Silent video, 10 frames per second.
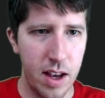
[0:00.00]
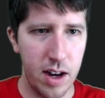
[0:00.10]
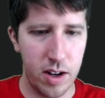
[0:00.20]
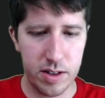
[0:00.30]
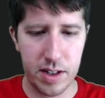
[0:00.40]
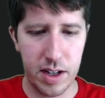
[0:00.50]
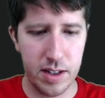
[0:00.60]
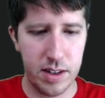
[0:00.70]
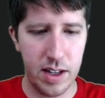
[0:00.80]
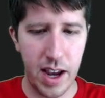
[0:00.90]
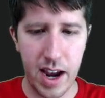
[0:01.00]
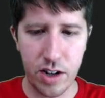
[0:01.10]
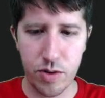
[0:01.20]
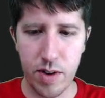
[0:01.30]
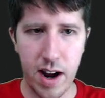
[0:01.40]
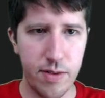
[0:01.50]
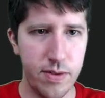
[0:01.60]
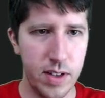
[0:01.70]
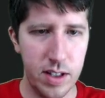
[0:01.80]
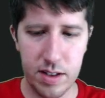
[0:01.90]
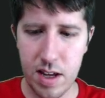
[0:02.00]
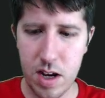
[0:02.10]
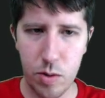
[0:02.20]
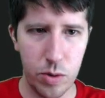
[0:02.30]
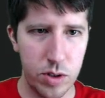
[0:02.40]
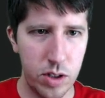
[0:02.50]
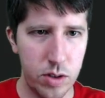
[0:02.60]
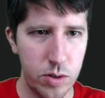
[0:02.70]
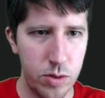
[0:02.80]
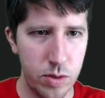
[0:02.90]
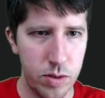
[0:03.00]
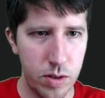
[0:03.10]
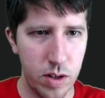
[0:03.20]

And I'll say that the href is equal to,